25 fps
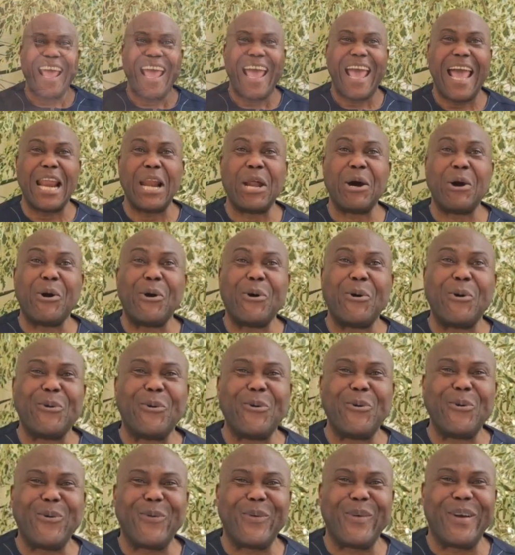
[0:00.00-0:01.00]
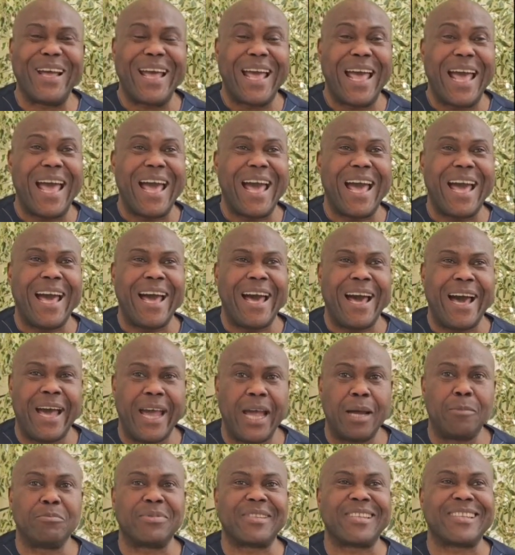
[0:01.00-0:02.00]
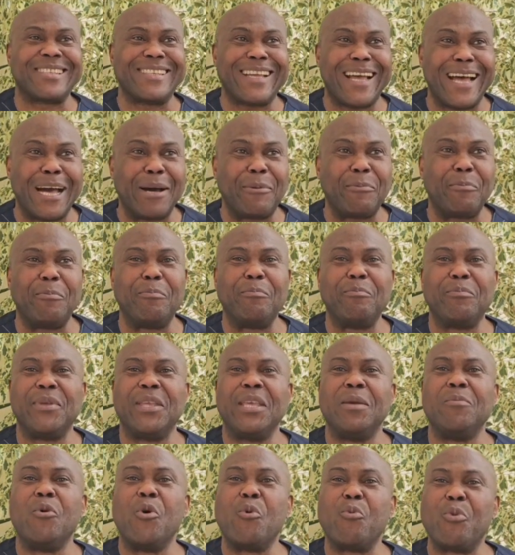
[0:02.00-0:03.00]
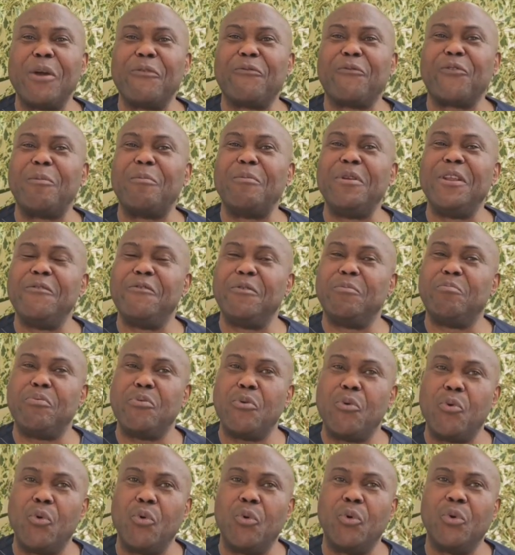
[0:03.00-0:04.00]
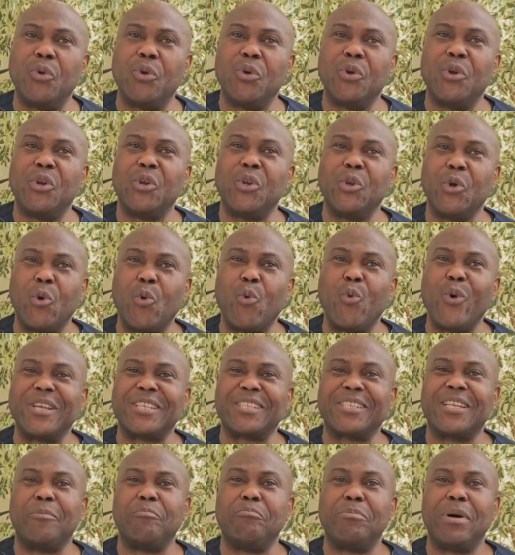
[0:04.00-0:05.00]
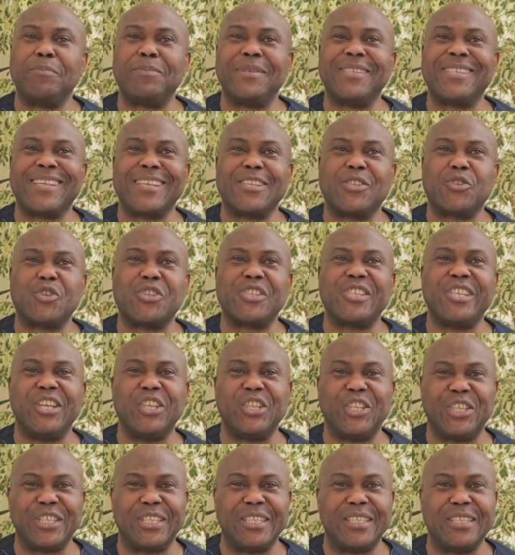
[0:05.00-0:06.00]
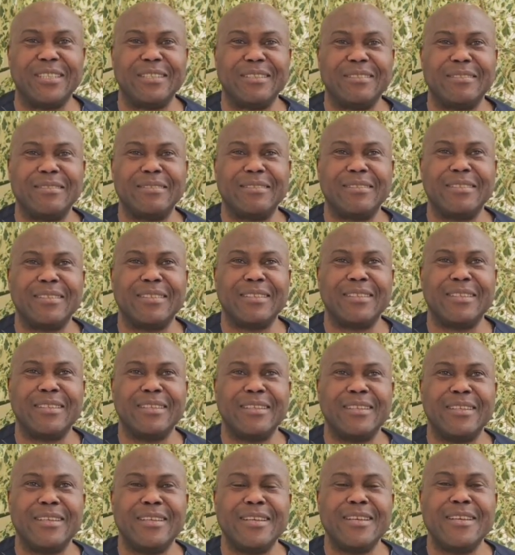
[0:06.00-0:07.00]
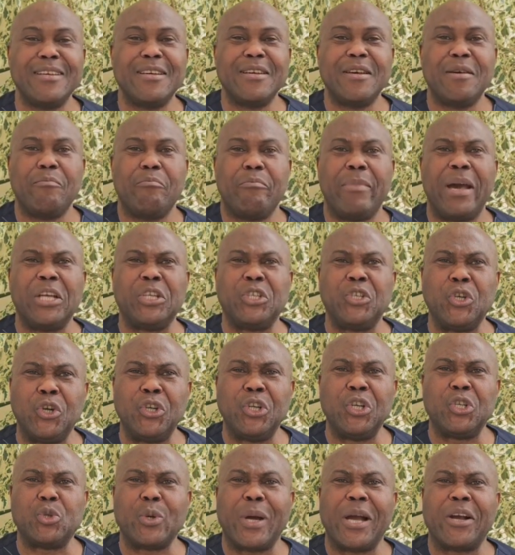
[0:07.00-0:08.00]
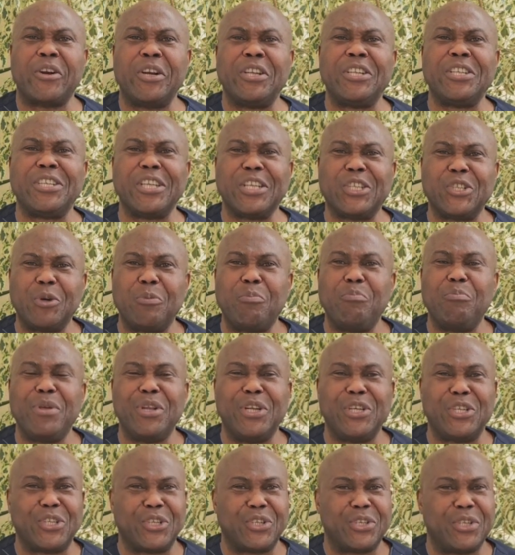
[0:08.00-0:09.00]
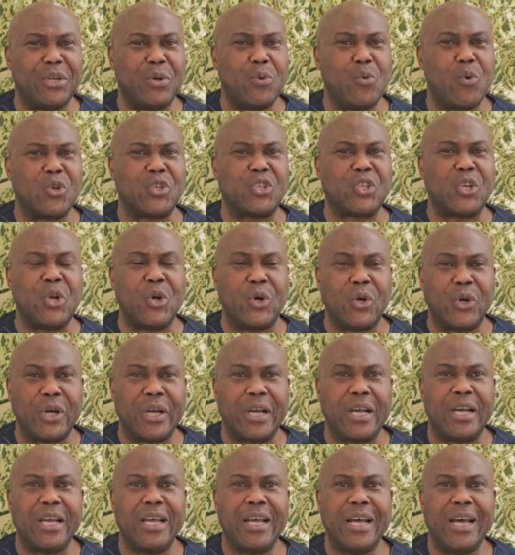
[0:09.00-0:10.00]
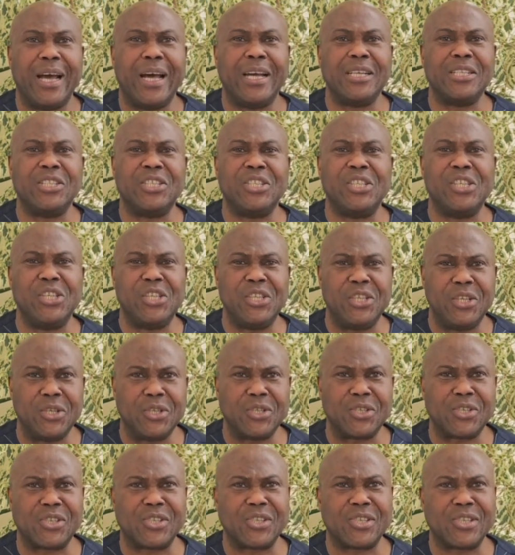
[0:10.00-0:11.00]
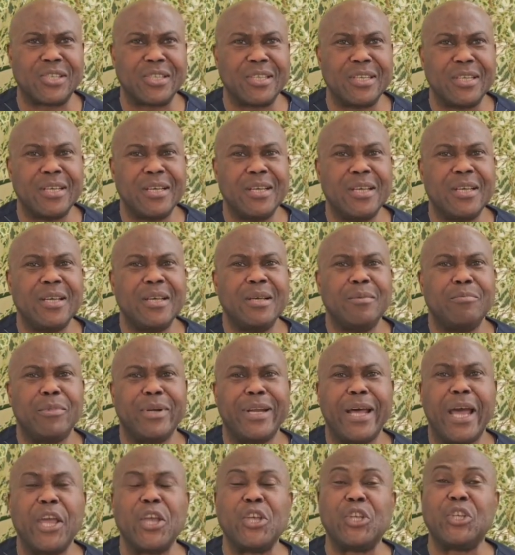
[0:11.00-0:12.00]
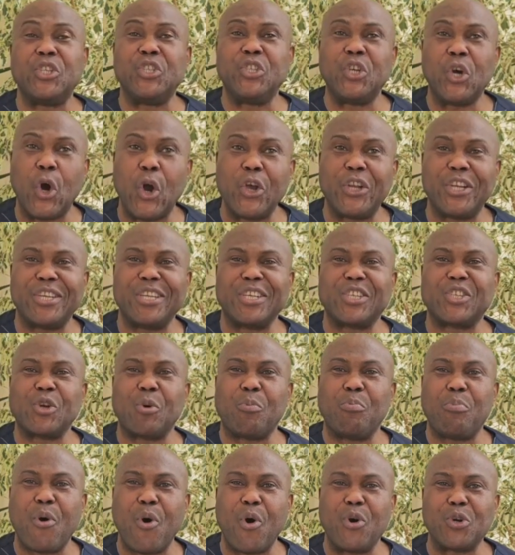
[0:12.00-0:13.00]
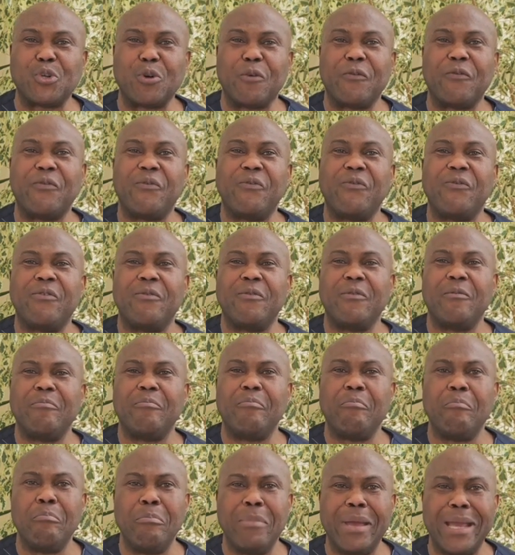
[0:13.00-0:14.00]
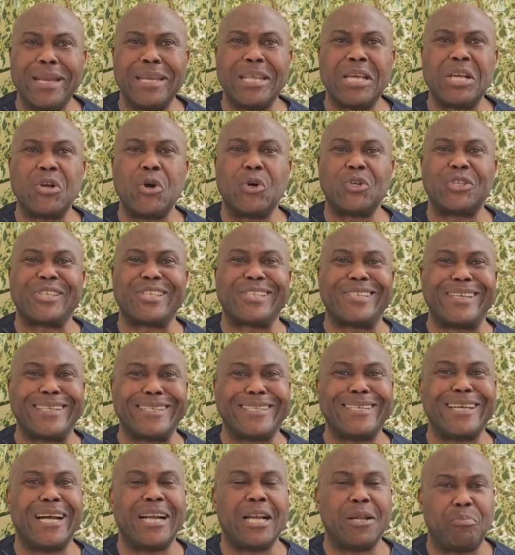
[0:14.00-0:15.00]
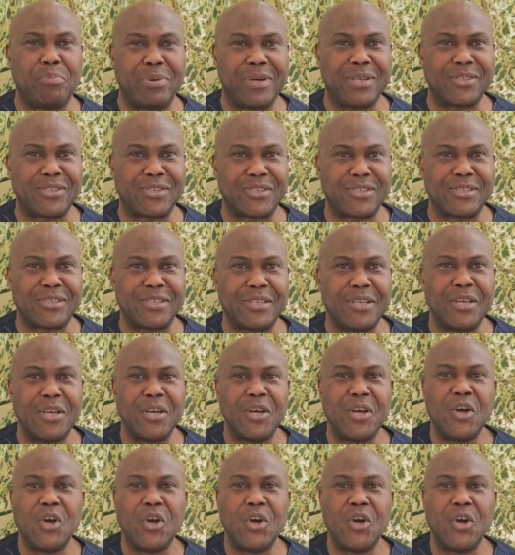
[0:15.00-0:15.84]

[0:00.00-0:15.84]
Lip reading: Hello, I am Sam Ibokwe from Liverpool, not Western Baptist Association. My journey to accreditation ministry was long and tedious, but I enjoyed the support of many God-sent helpers